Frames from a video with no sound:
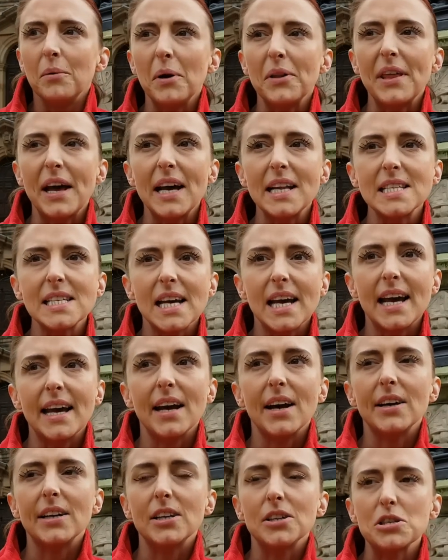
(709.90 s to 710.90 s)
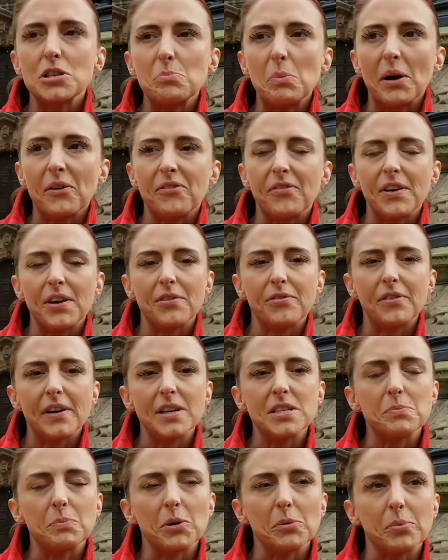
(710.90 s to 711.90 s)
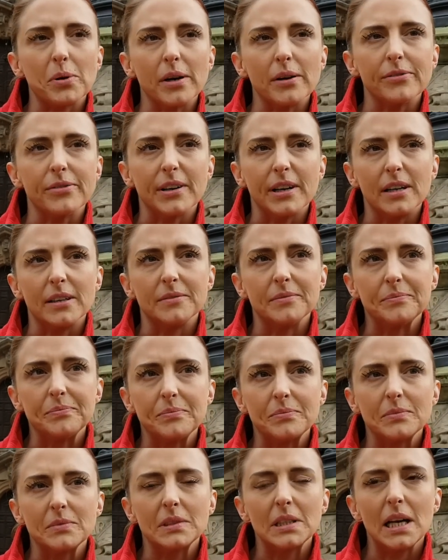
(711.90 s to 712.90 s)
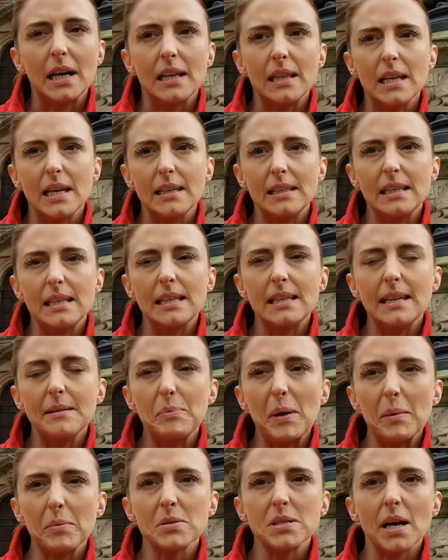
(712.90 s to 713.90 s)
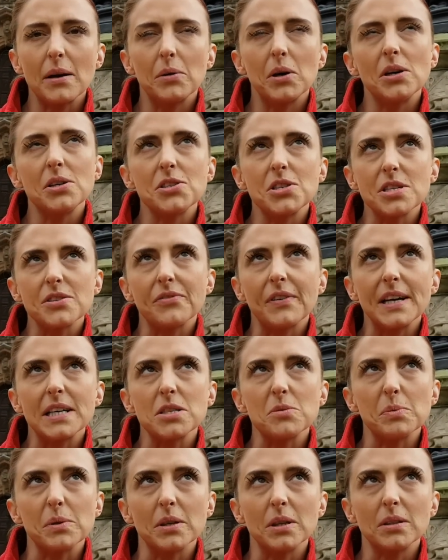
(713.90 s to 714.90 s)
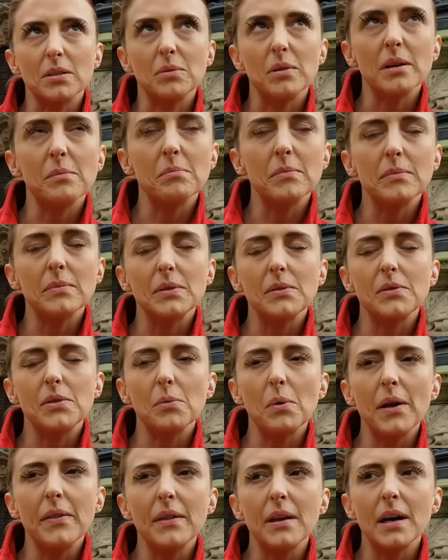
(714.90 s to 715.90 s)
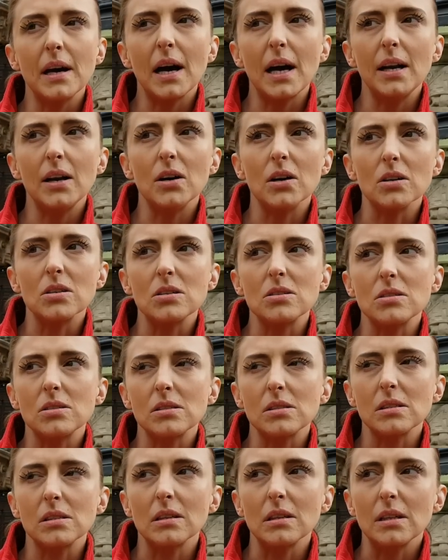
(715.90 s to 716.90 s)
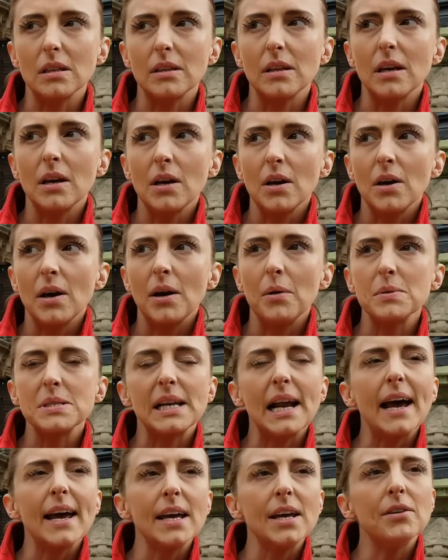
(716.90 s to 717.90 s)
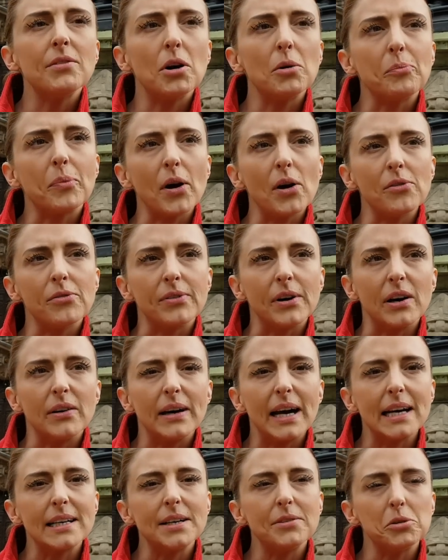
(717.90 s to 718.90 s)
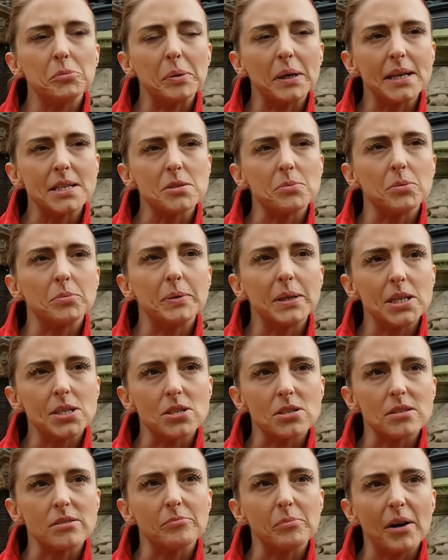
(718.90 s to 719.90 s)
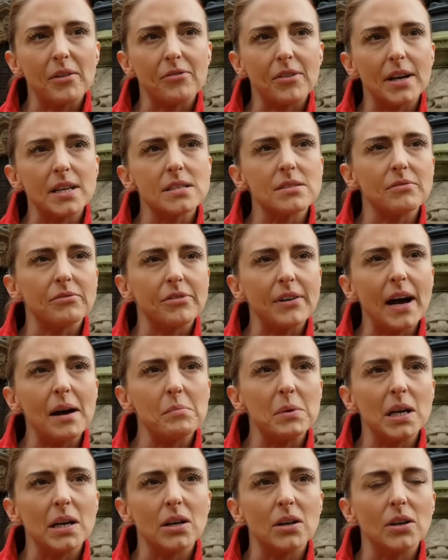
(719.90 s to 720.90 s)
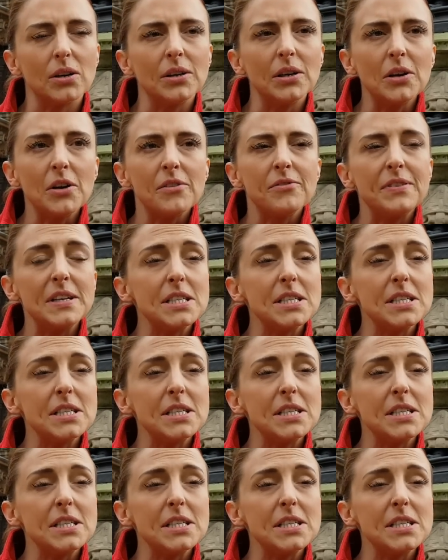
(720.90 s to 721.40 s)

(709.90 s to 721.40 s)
Well, that day I'd lost my 5th Facebook profile. Right. And the people say, well, it's just Facebook. Well, the one that I lost, it was an 8-year-old profile. It had irreplaceable pictures of my friends and family on. Right.